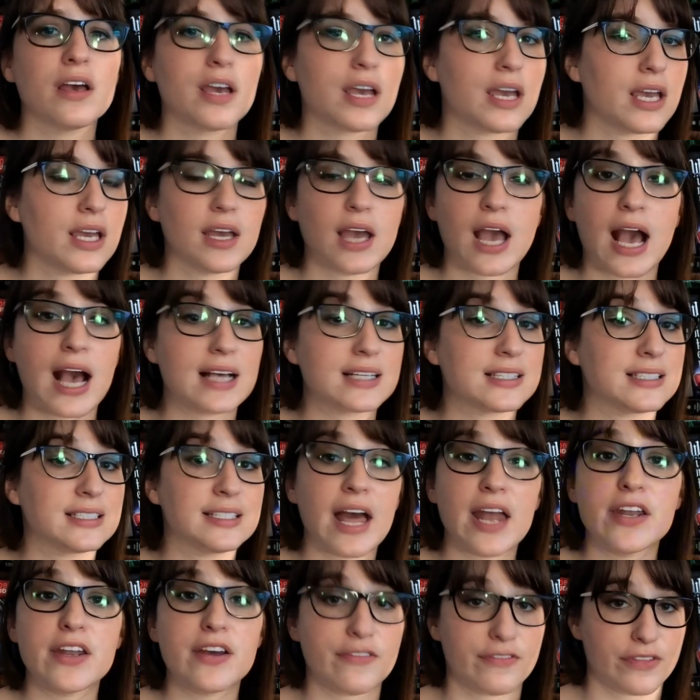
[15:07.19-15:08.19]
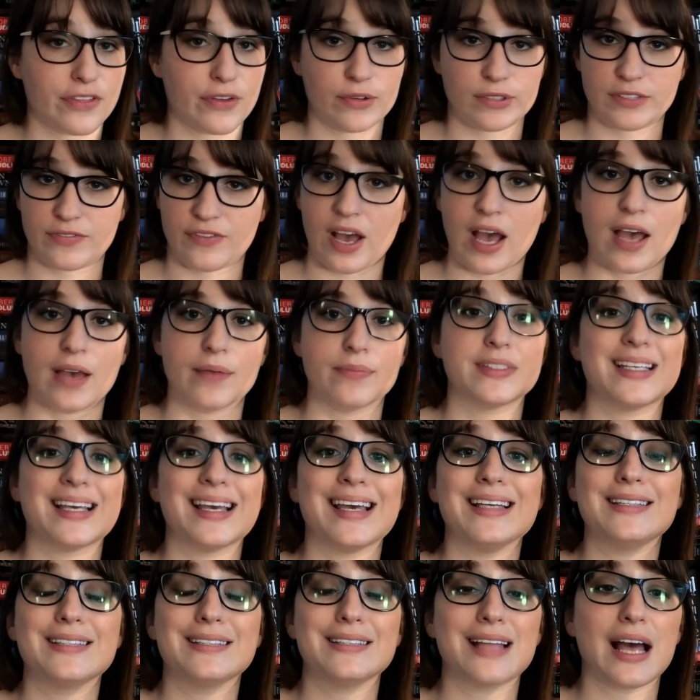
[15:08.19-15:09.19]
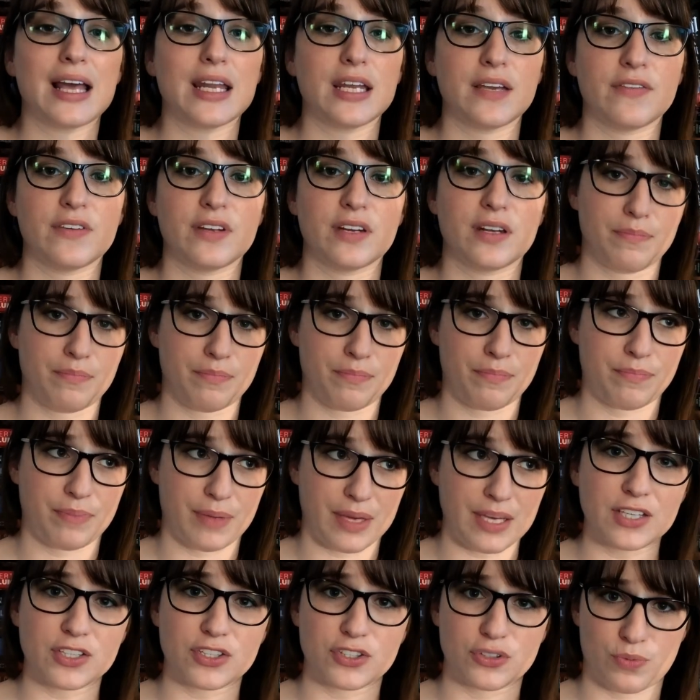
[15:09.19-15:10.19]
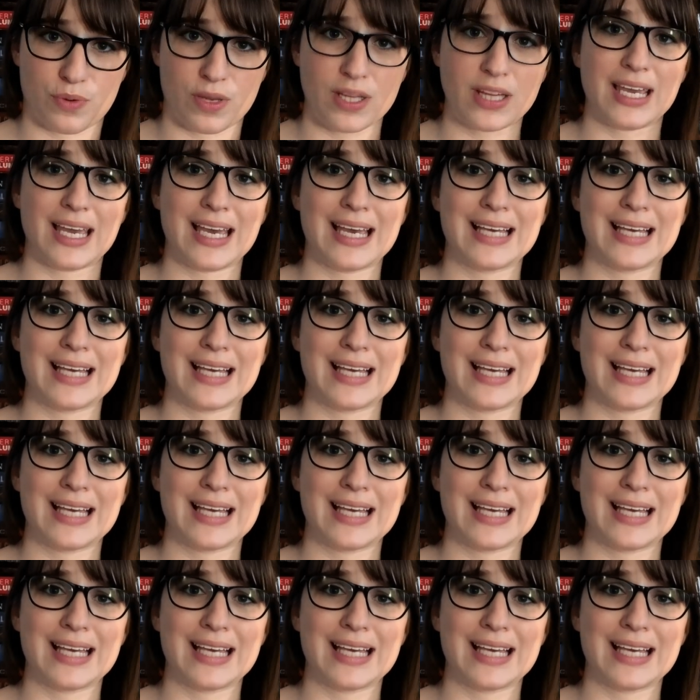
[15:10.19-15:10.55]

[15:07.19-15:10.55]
It has none of those vibes. It's not even a beach, really.